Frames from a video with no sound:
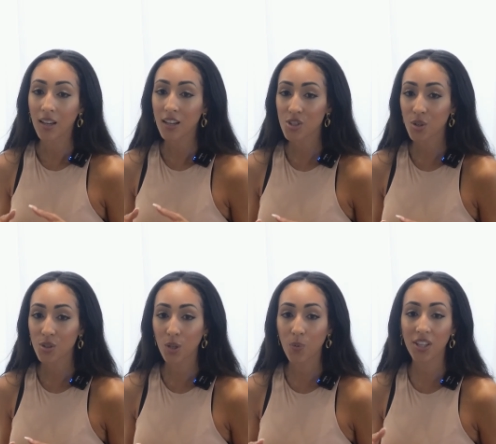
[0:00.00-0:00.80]

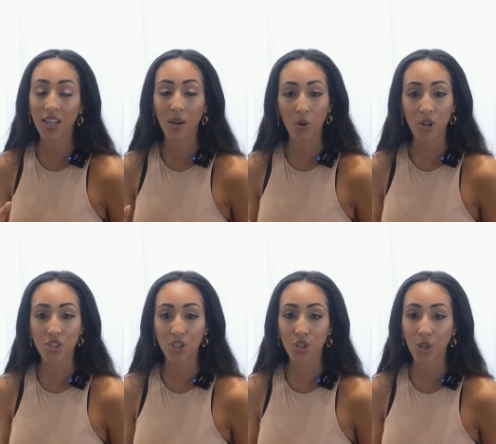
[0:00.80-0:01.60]
Consulting with an
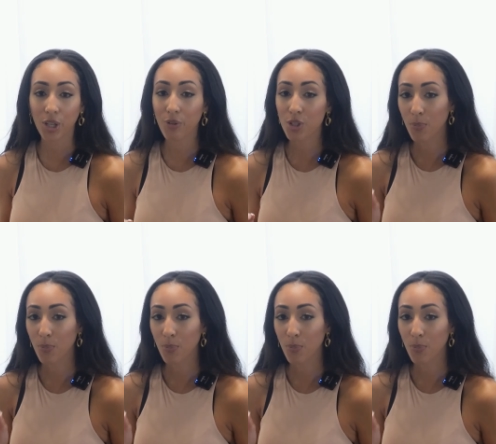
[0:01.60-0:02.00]
immigration attorney for